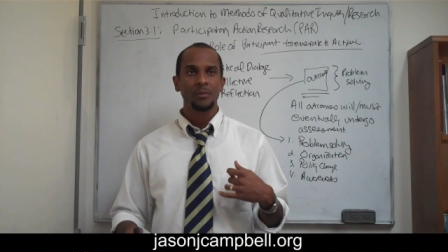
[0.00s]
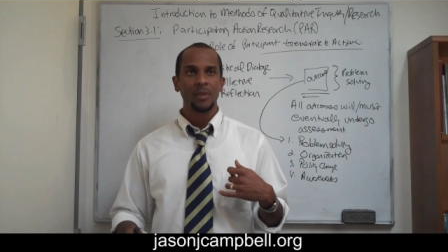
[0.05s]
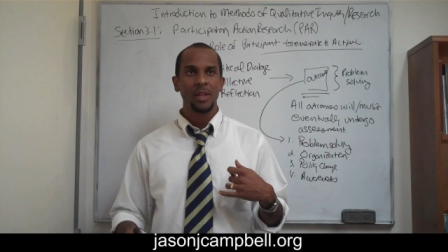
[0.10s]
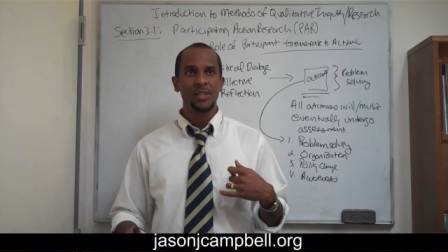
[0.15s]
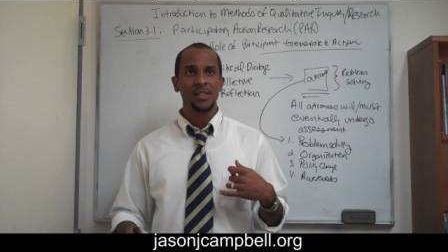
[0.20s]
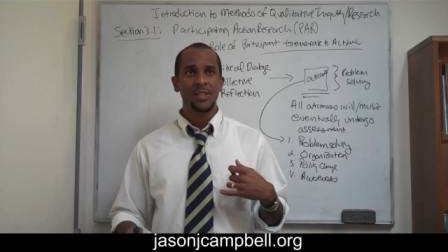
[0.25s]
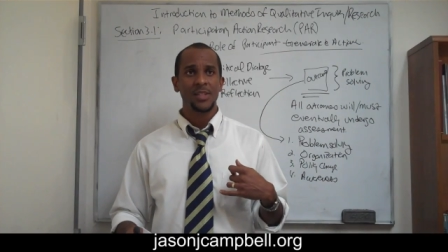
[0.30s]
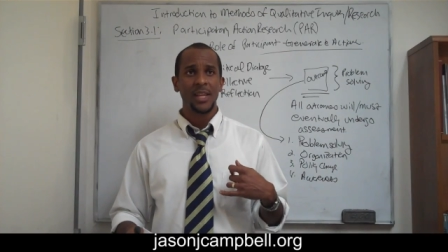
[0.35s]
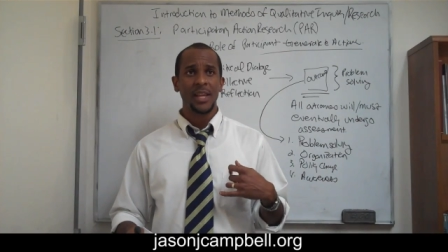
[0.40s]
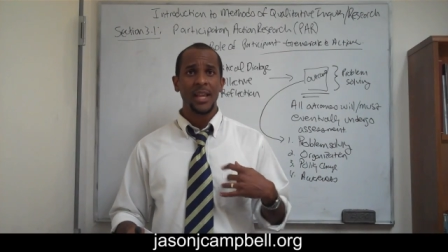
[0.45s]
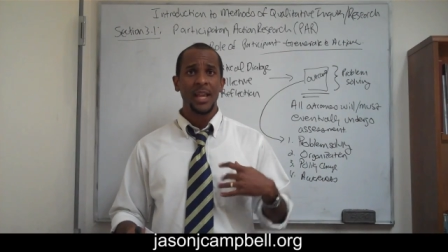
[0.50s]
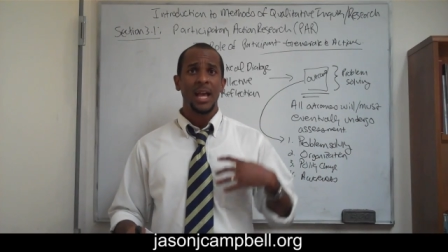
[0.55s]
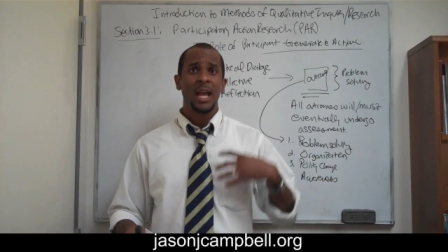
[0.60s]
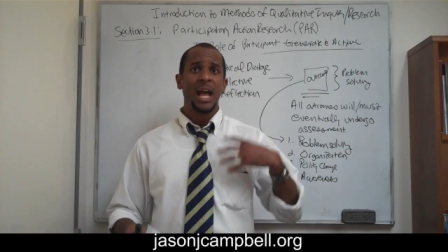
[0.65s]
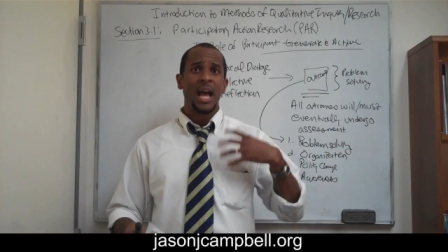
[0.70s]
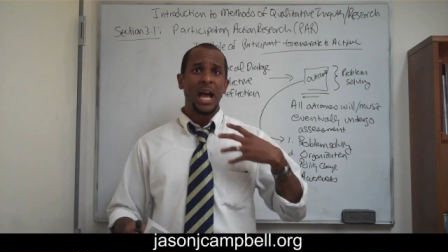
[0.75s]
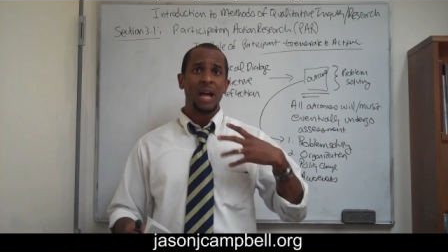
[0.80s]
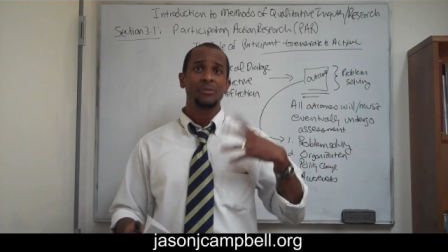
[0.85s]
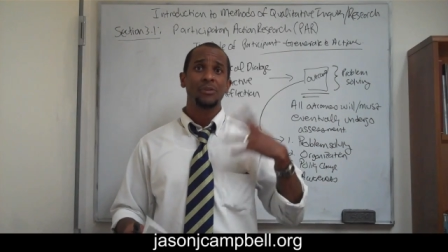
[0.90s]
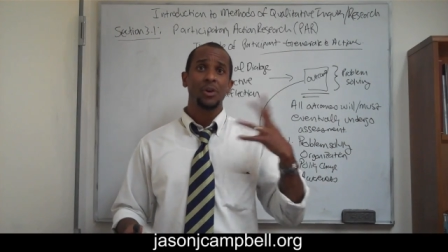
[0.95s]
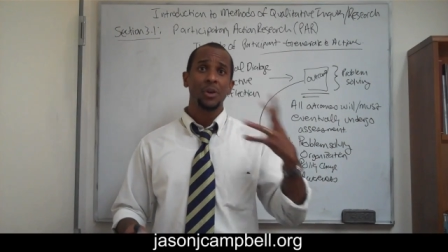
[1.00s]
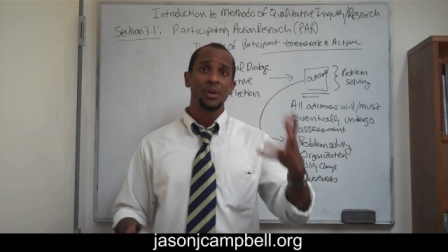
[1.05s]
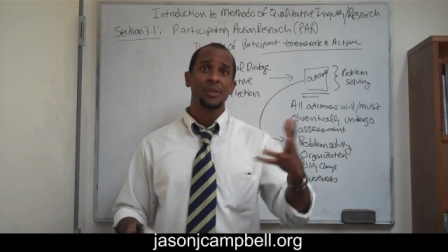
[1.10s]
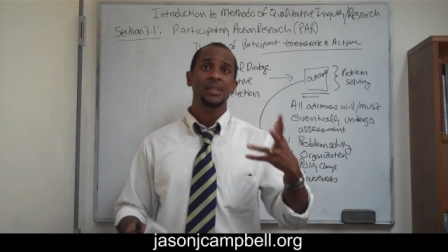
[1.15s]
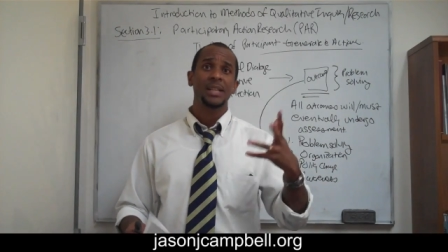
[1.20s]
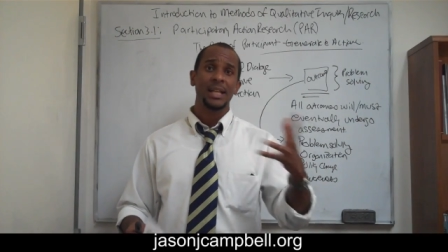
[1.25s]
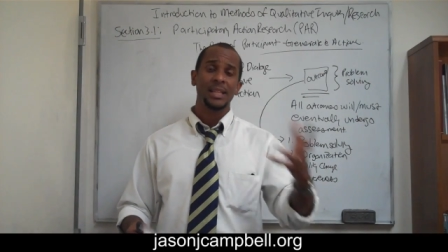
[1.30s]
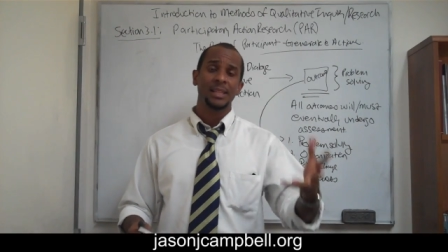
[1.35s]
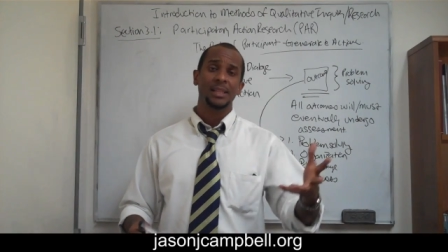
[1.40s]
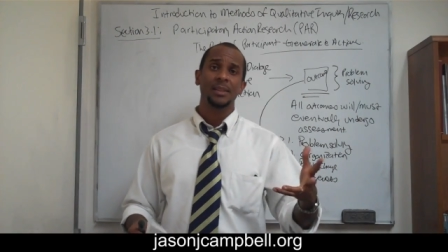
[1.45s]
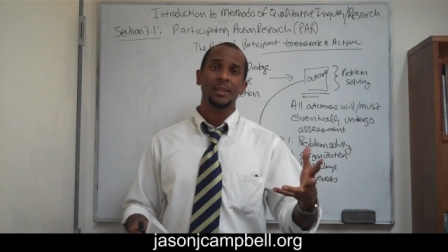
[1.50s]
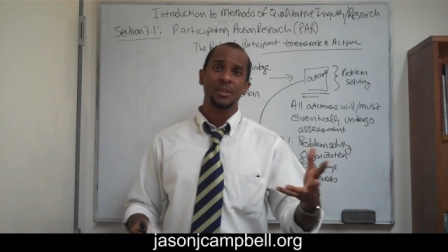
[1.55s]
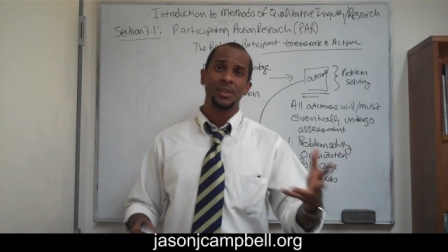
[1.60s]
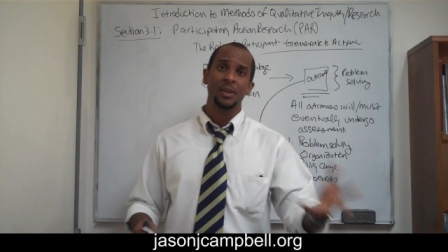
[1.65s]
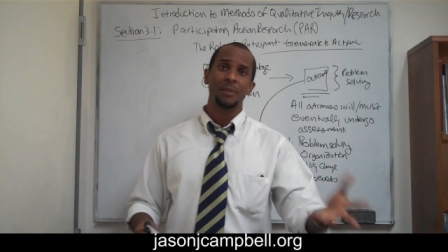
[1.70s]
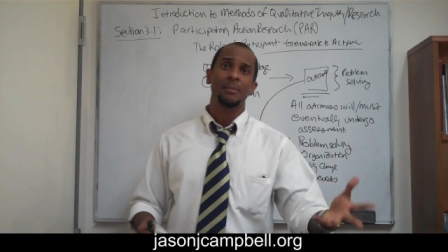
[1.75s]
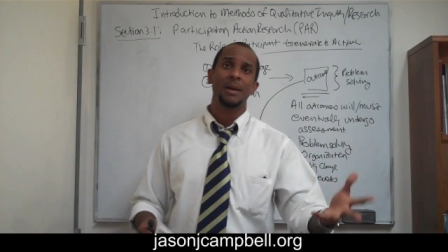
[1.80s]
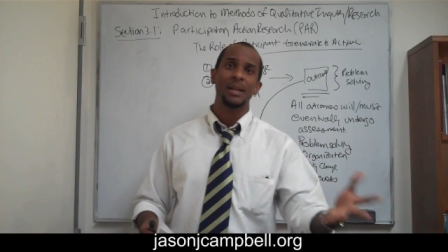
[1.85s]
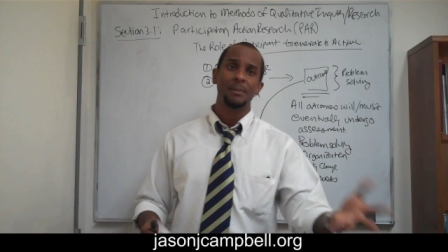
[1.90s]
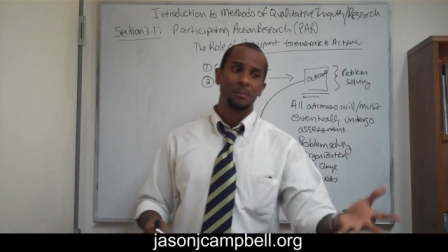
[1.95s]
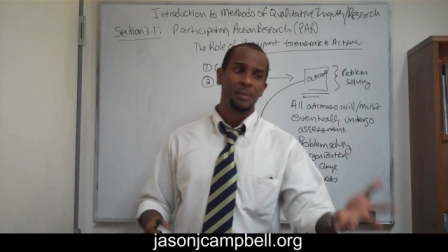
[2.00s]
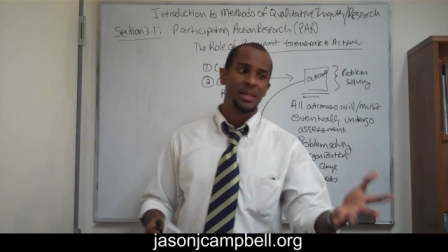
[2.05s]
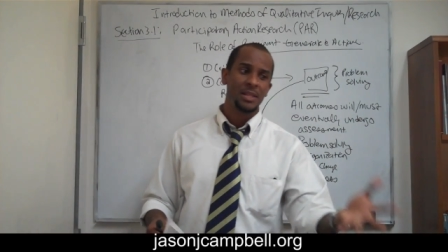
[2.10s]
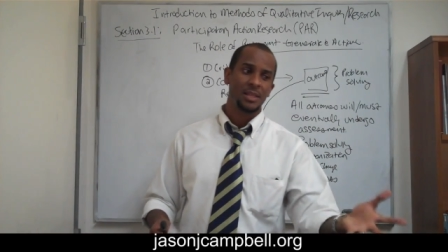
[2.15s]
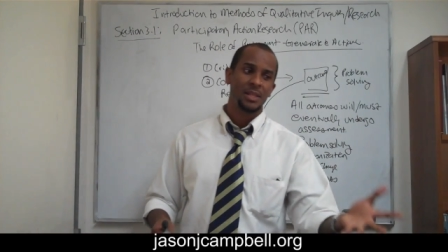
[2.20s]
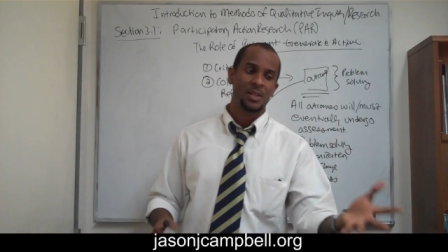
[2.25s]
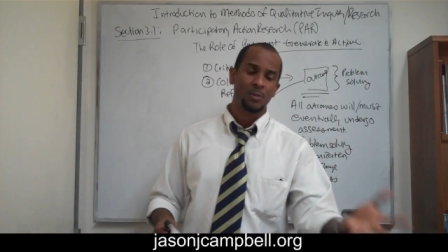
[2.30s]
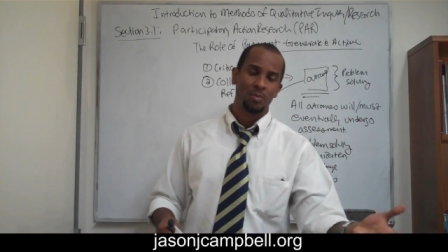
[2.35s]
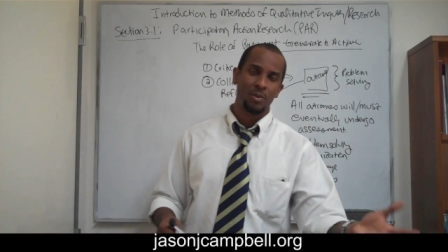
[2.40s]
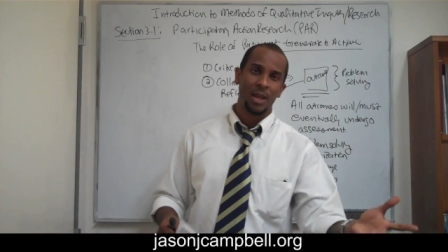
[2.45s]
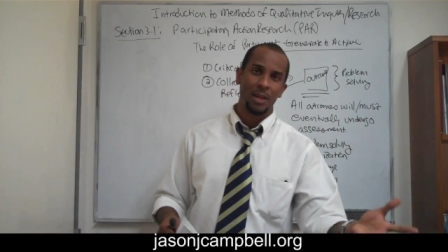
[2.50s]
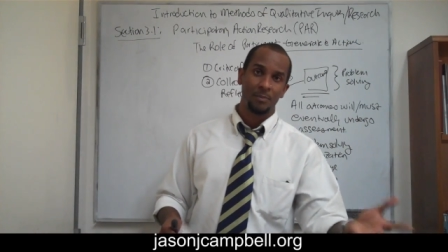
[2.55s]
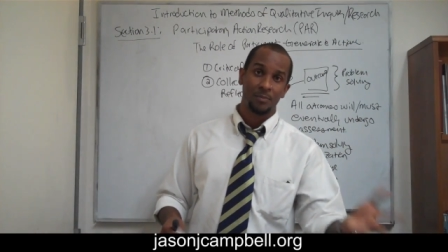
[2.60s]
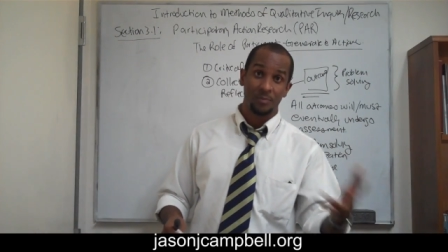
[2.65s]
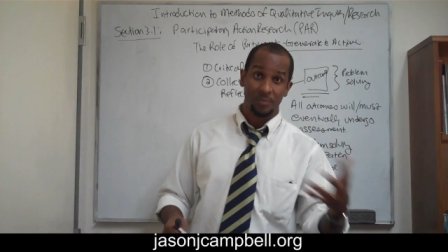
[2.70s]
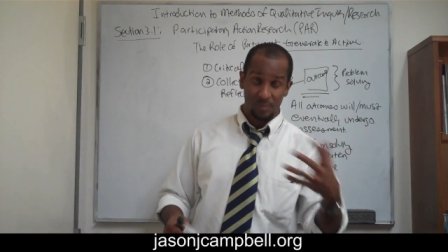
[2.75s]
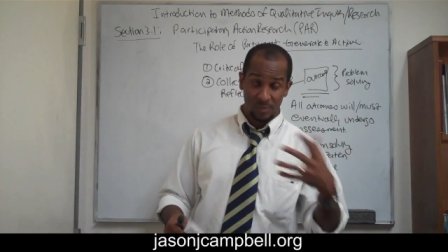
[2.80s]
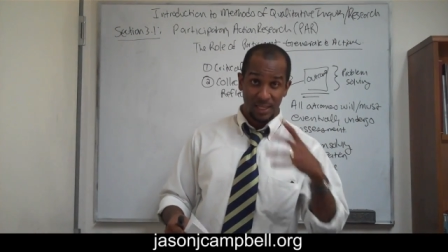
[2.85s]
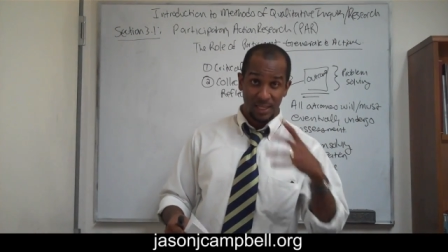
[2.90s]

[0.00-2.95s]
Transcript: is to say, I've heard that there might be this problem,